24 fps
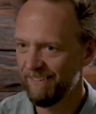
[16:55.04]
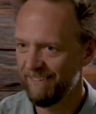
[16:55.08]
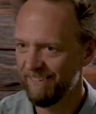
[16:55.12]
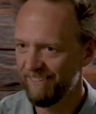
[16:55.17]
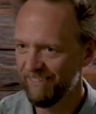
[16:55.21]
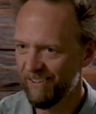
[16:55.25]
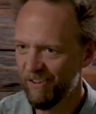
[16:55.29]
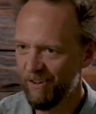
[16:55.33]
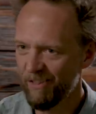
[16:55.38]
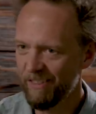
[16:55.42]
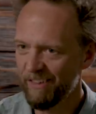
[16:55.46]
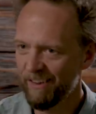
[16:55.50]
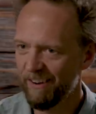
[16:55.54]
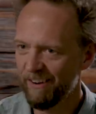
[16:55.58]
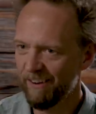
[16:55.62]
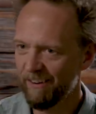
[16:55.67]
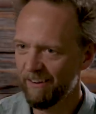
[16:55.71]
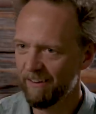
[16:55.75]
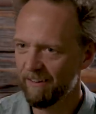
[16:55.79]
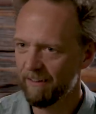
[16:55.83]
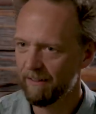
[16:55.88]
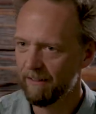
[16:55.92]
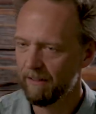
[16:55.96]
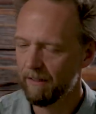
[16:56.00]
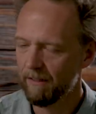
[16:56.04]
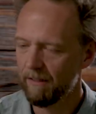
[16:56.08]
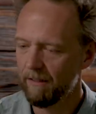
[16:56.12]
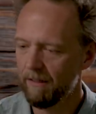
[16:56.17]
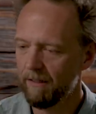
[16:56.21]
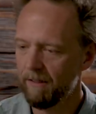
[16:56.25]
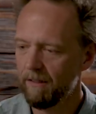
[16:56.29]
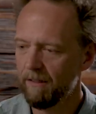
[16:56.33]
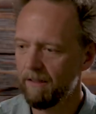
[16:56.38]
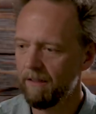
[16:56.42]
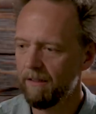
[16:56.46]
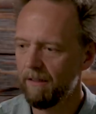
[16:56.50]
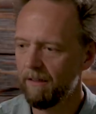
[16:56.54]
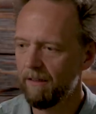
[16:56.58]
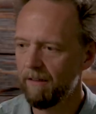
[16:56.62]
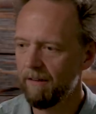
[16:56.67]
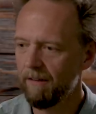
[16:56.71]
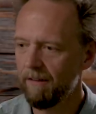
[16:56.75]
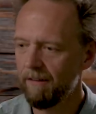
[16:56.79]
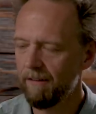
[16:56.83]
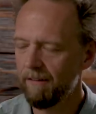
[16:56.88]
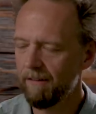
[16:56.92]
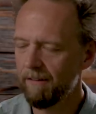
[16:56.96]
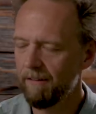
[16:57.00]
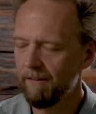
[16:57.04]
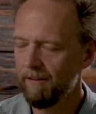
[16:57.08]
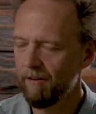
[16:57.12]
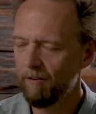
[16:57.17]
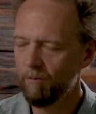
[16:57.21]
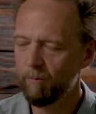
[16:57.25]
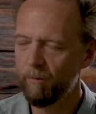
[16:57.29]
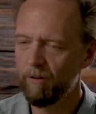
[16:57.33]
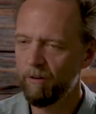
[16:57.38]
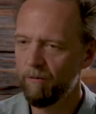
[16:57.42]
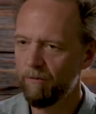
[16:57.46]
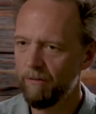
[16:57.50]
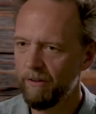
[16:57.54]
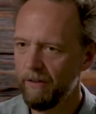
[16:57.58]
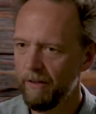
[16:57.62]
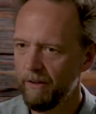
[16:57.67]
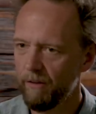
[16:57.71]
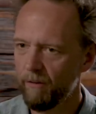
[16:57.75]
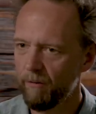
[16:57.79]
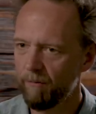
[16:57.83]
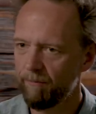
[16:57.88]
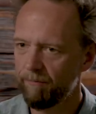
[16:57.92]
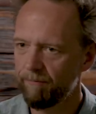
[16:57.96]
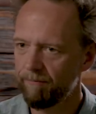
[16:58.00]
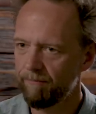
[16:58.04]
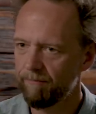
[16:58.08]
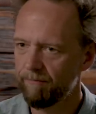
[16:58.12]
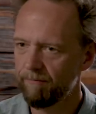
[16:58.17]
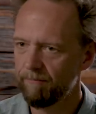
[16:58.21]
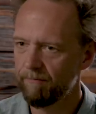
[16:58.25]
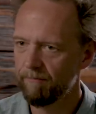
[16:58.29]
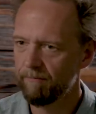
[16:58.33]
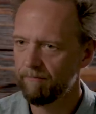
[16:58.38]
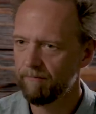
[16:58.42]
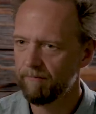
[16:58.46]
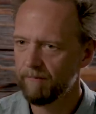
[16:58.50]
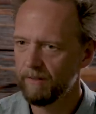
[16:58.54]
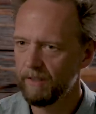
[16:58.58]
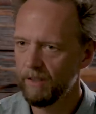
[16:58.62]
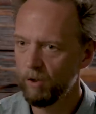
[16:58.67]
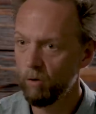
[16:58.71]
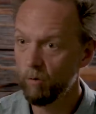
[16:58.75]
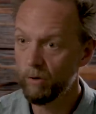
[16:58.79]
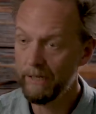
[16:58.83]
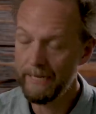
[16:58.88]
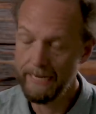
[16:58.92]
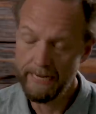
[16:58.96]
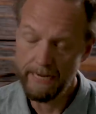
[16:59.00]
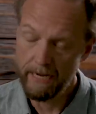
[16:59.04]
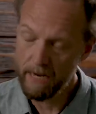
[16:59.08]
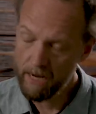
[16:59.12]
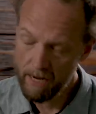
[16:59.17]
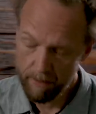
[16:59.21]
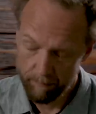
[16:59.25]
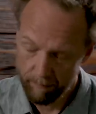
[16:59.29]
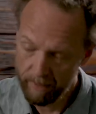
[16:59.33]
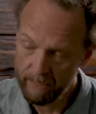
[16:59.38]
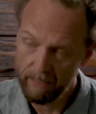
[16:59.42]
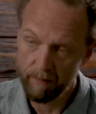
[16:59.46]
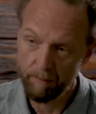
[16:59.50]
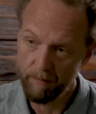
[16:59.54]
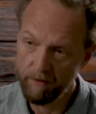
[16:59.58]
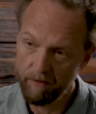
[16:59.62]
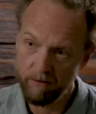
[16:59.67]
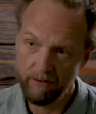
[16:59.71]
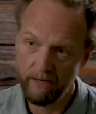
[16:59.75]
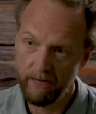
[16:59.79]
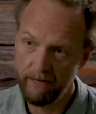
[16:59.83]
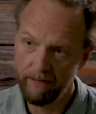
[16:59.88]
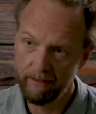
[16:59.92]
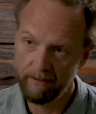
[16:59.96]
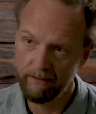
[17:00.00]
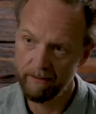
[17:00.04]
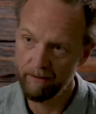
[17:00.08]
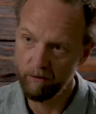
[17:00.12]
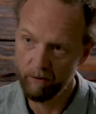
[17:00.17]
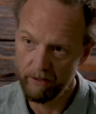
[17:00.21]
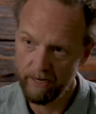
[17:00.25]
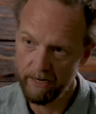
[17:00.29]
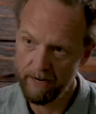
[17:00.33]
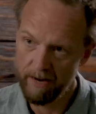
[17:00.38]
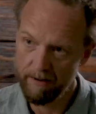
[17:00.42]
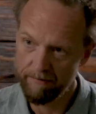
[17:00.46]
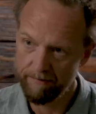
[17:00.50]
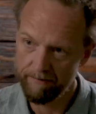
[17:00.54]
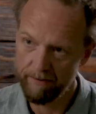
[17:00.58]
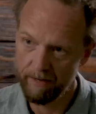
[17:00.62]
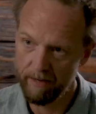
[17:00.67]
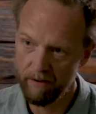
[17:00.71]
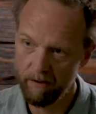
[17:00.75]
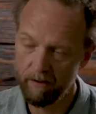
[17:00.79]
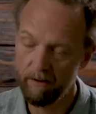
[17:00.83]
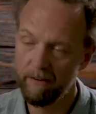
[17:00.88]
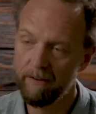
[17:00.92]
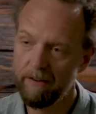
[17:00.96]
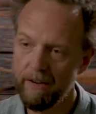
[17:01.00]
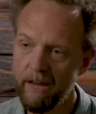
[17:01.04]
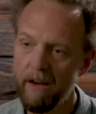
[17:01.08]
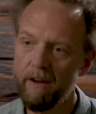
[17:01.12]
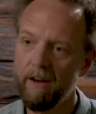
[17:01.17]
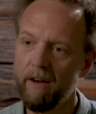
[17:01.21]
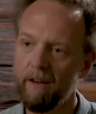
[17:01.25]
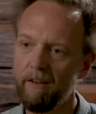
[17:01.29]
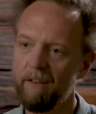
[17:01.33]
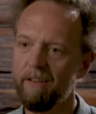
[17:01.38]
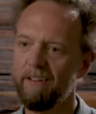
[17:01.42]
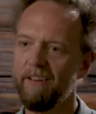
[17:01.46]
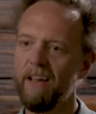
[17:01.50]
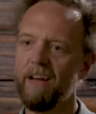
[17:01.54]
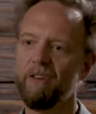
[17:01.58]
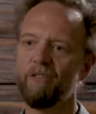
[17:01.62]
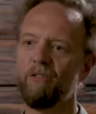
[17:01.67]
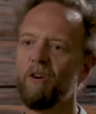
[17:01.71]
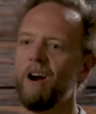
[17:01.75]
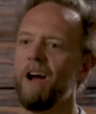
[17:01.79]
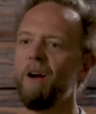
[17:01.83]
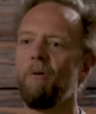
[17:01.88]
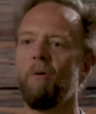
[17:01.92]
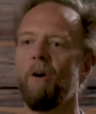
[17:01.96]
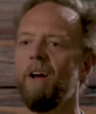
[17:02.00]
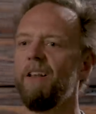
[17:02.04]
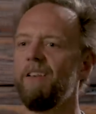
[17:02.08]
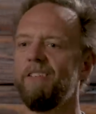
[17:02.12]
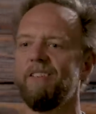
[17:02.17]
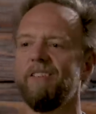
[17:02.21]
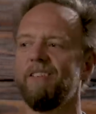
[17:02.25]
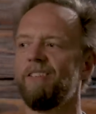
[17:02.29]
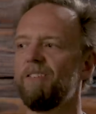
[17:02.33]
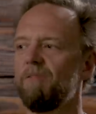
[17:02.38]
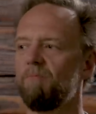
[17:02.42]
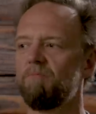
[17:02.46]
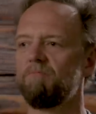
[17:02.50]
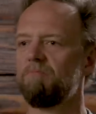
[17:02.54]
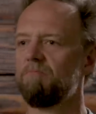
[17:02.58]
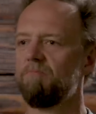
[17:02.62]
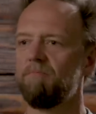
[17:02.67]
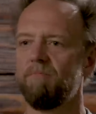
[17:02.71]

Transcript: it's all there, this one's for you. You cannot make a mistake, you cannot fail. Now try one, just